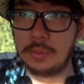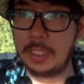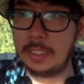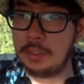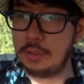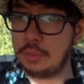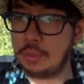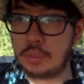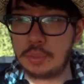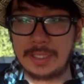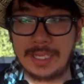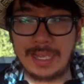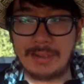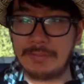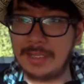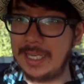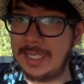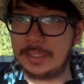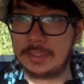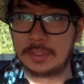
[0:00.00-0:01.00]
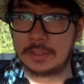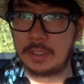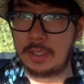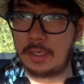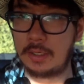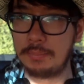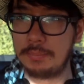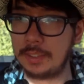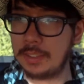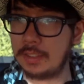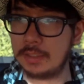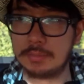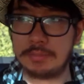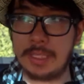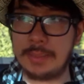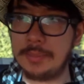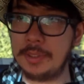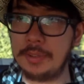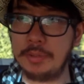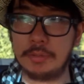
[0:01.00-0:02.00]
and you already have a head start because
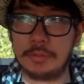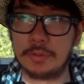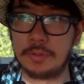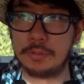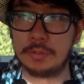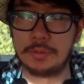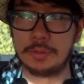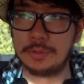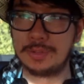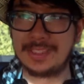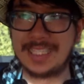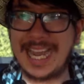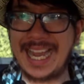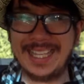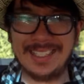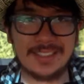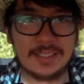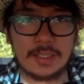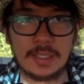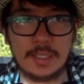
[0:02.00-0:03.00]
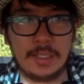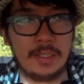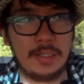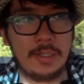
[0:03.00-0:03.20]
maybe your dad's